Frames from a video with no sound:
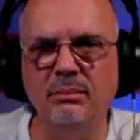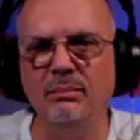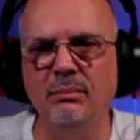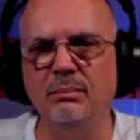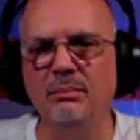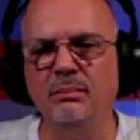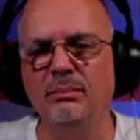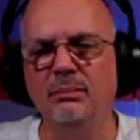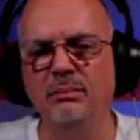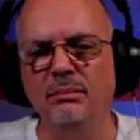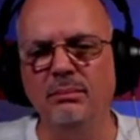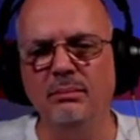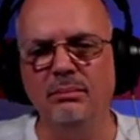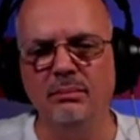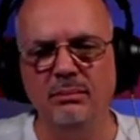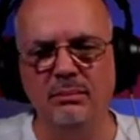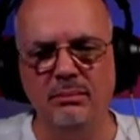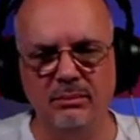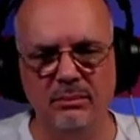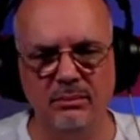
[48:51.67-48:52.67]

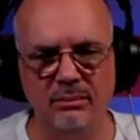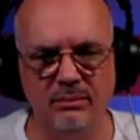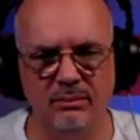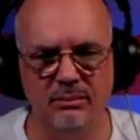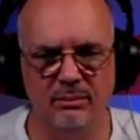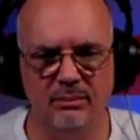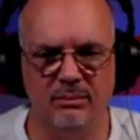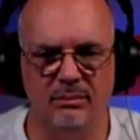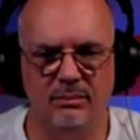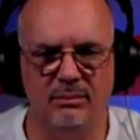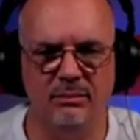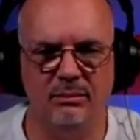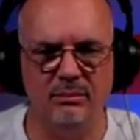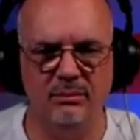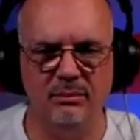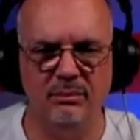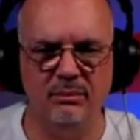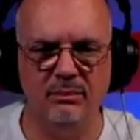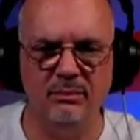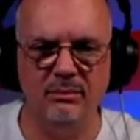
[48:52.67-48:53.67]

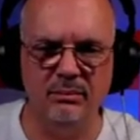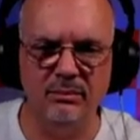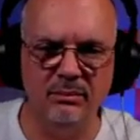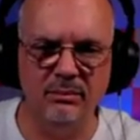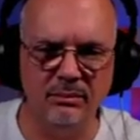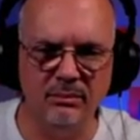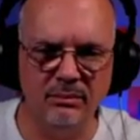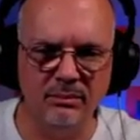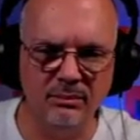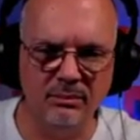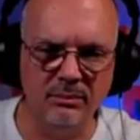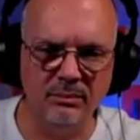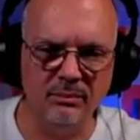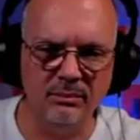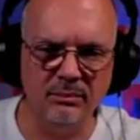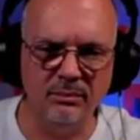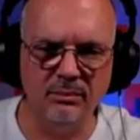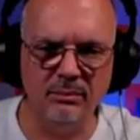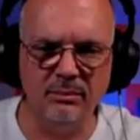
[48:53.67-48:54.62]
(not speaking)